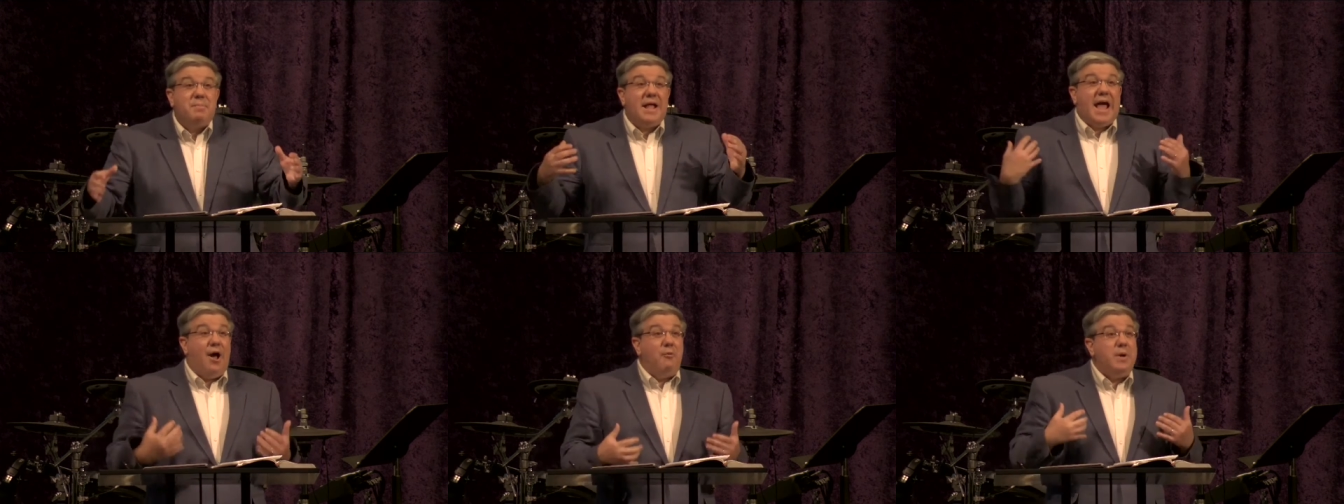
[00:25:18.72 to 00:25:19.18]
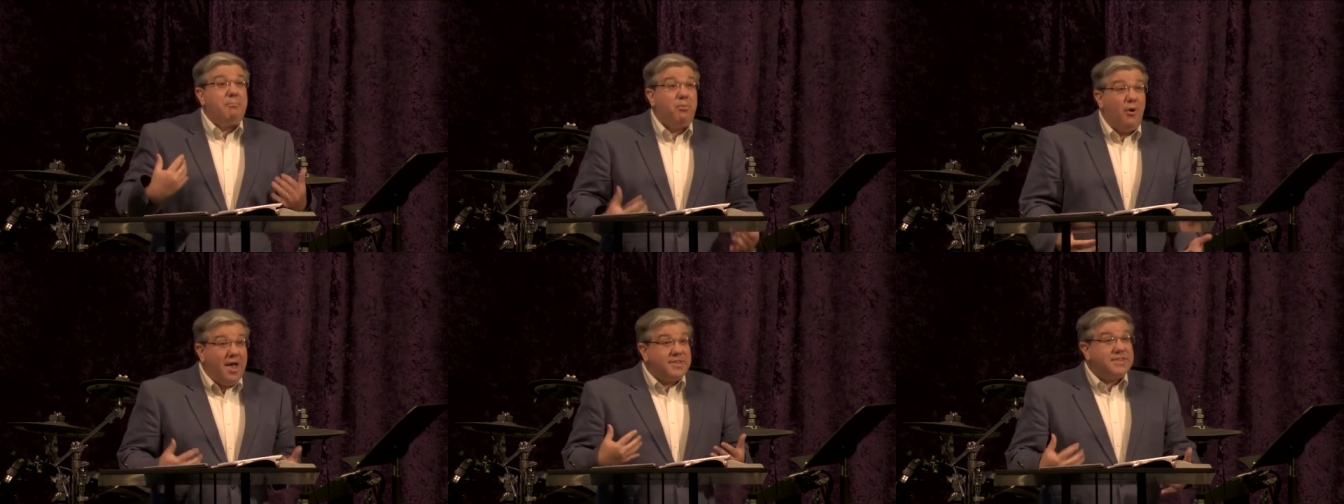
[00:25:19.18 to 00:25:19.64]
But how we
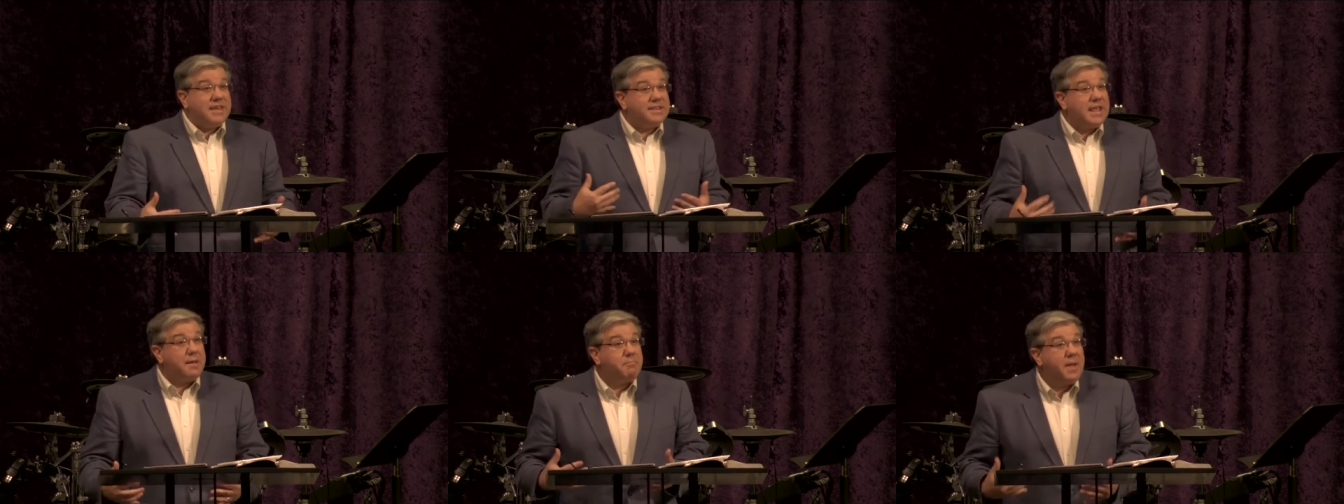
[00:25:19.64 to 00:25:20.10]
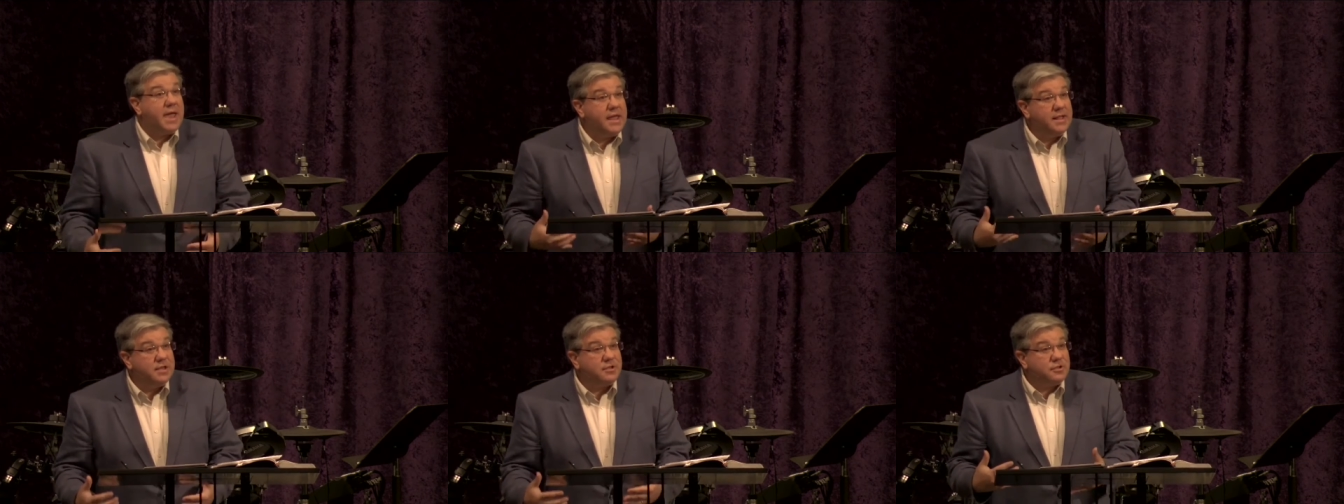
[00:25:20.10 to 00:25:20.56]
process that
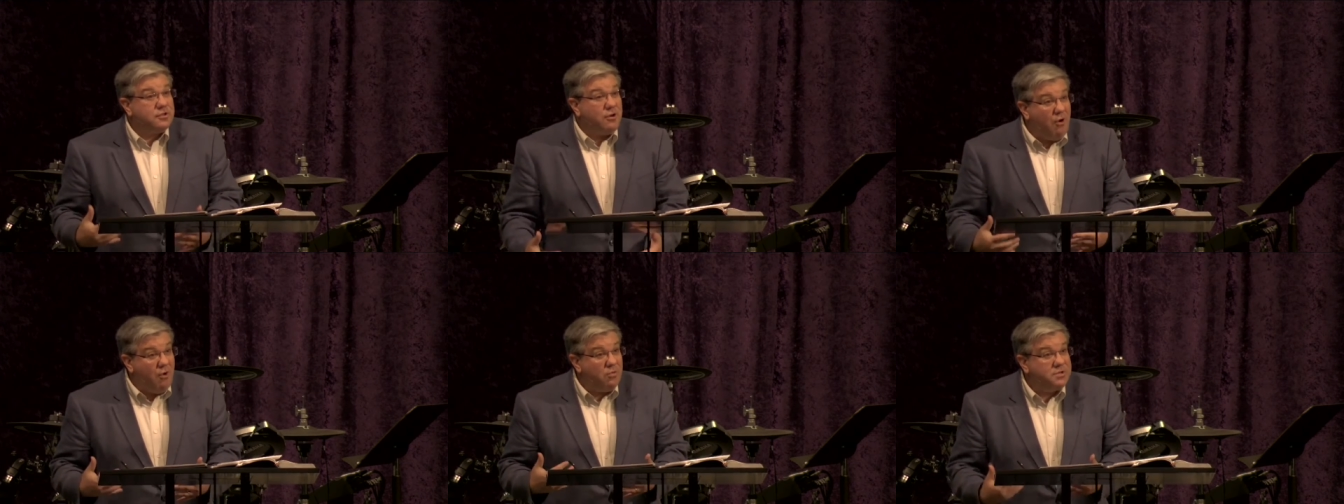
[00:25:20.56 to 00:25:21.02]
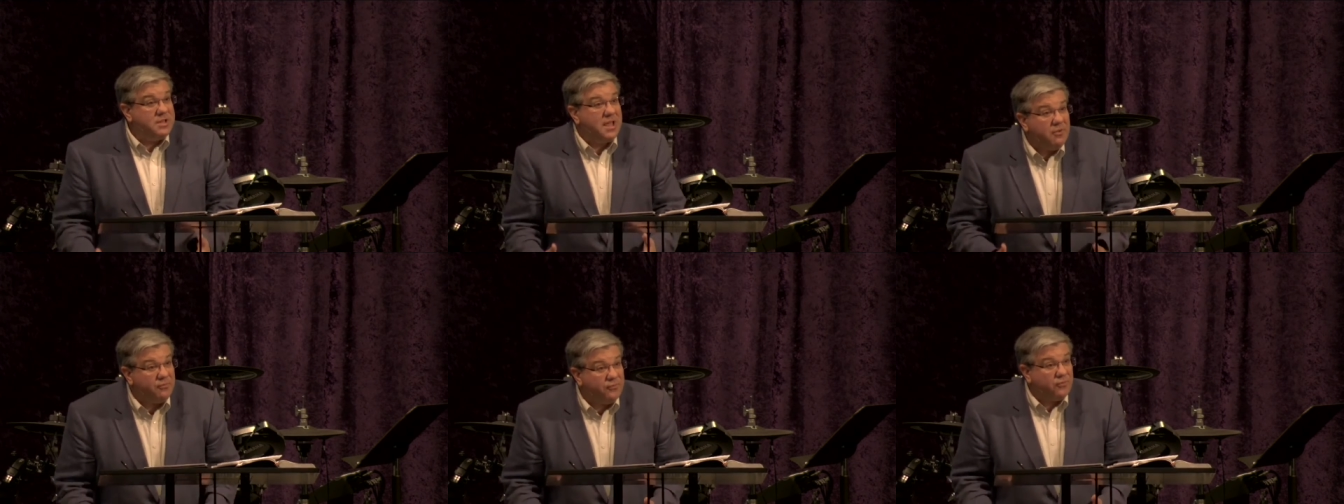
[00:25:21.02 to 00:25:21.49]
pain is so
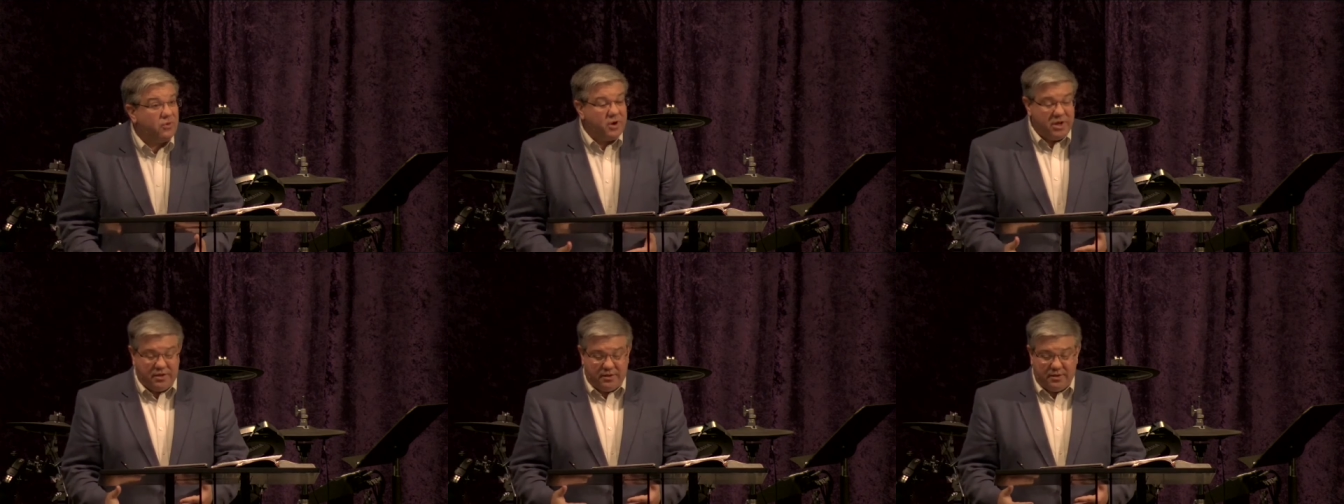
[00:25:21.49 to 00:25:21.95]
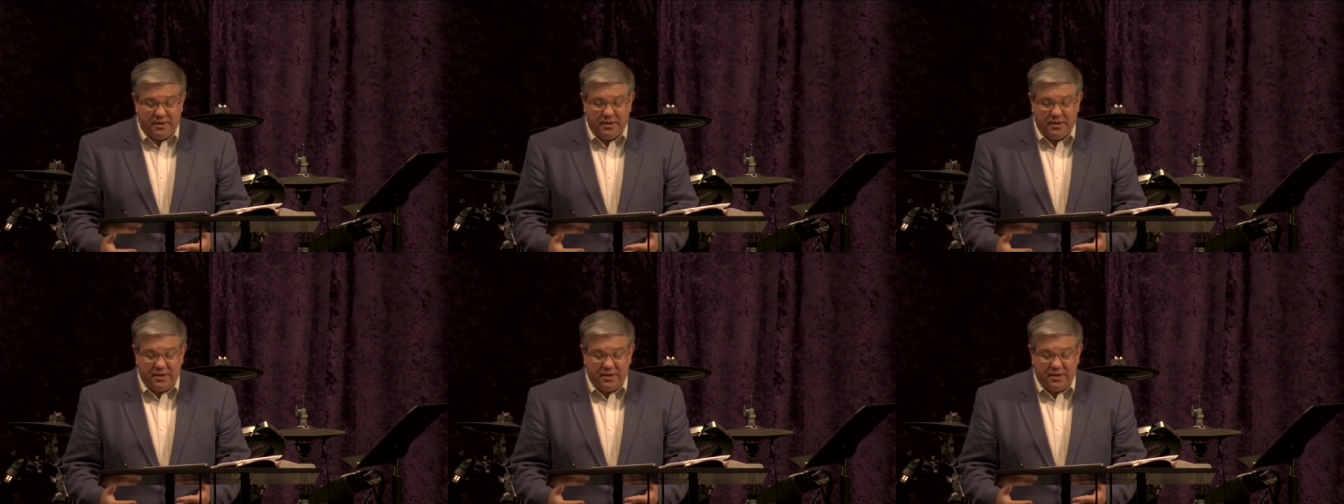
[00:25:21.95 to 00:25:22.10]
different